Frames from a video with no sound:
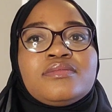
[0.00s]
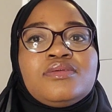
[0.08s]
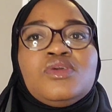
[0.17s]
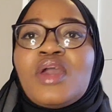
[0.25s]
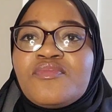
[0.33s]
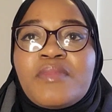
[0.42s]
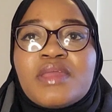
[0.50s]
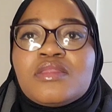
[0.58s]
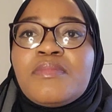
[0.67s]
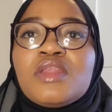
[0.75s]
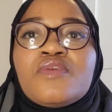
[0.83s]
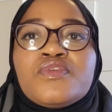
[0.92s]
You have met the
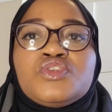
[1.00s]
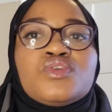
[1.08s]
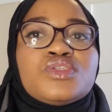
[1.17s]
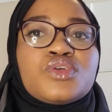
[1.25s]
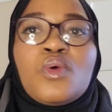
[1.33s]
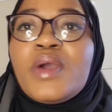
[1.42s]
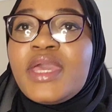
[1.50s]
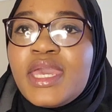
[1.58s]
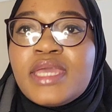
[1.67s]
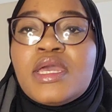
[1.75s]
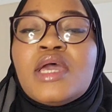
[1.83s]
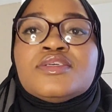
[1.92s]
man of your choice. Go
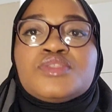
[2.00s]
ahead.